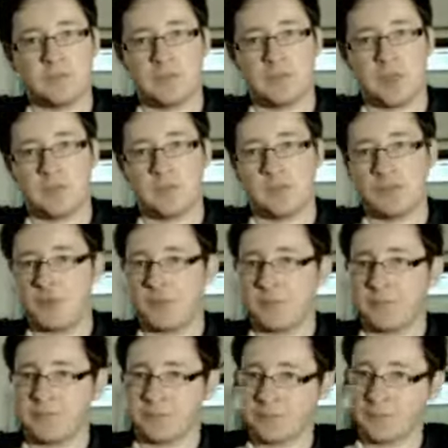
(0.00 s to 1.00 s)
you've signed up to
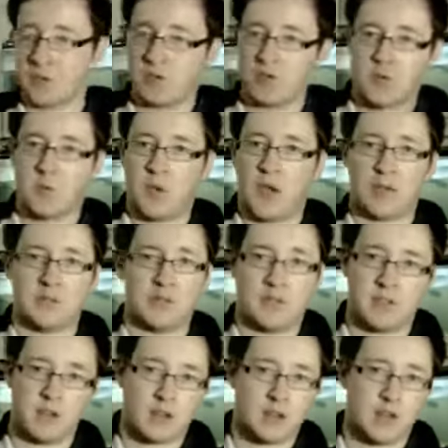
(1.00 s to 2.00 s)
it, you need to put in
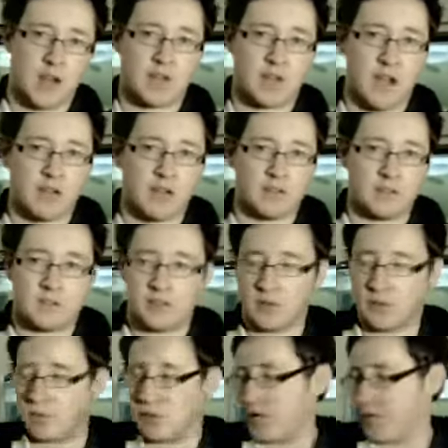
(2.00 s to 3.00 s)
like your credit card
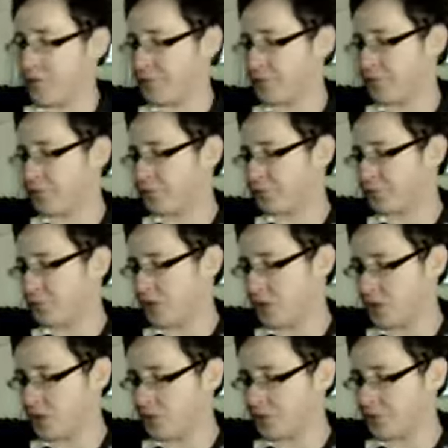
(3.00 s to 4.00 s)
detail, whatever
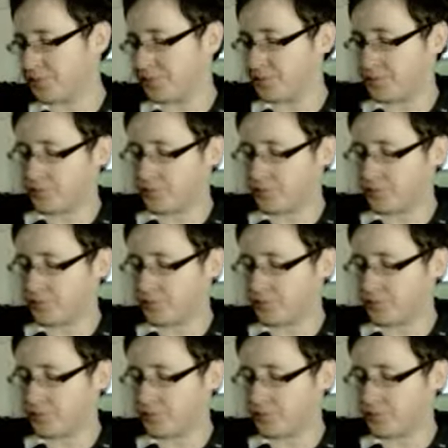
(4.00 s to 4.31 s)
details,